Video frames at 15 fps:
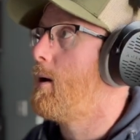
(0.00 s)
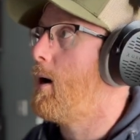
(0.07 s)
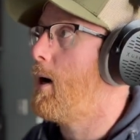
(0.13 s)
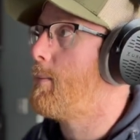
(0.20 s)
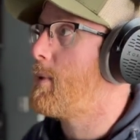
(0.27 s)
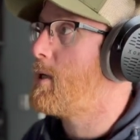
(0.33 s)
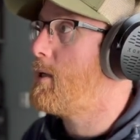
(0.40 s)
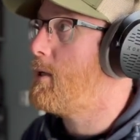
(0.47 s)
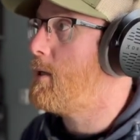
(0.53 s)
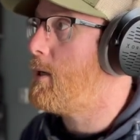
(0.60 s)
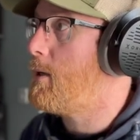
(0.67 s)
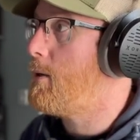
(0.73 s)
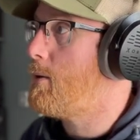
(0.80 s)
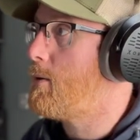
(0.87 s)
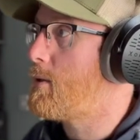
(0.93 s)
I'm going to
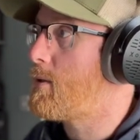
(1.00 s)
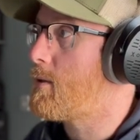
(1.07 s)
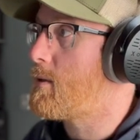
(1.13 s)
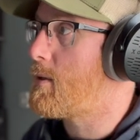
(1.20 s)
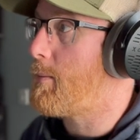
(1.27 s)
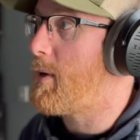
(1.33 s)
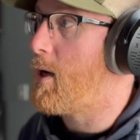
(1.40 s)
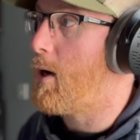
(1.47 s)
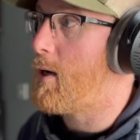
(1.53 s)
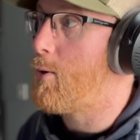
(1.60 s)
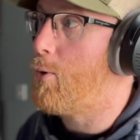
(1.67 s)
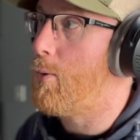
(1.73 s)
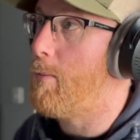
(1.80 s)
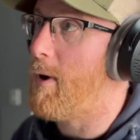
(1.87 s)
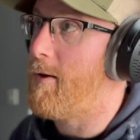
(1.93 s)
use something I
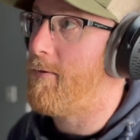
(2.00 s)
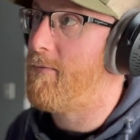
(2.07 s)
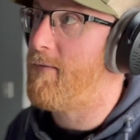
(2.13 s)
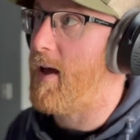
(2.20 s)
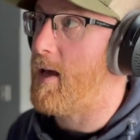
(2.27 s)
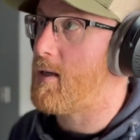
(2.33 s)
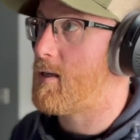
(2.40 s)
call my FET